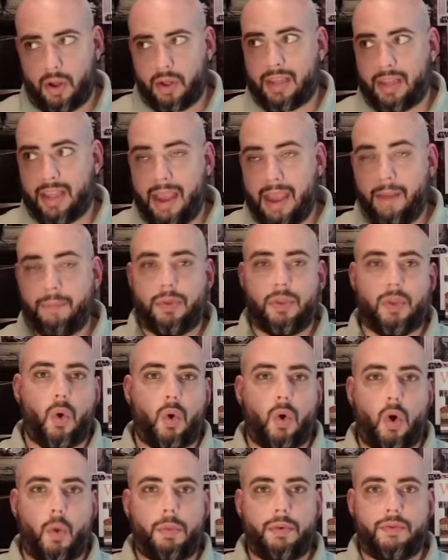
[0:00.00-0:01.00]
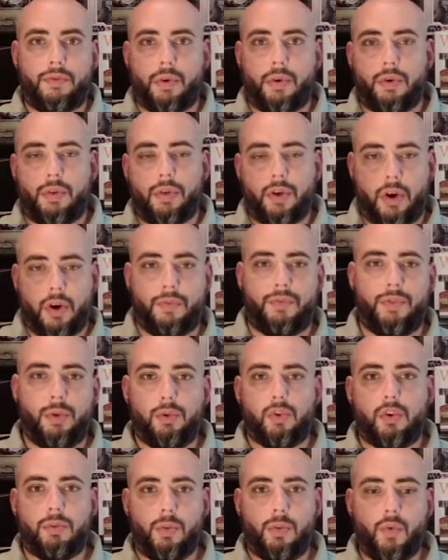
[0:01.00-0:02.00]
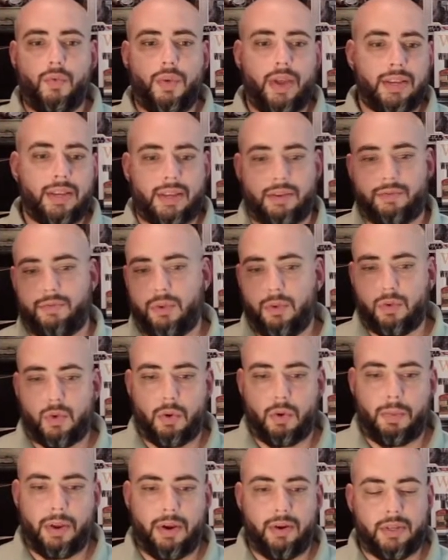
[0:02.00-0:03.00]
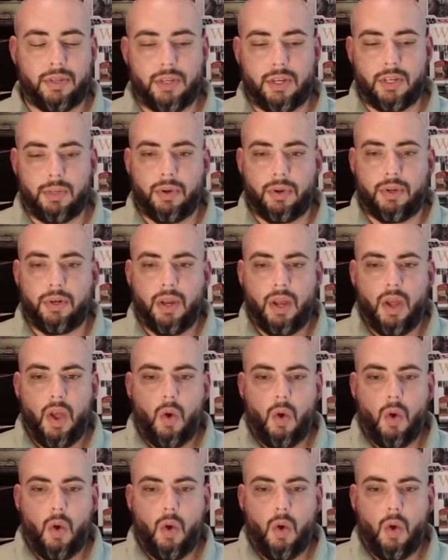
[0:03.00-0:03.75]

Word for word: keep the door open for her future movies and future appearances, but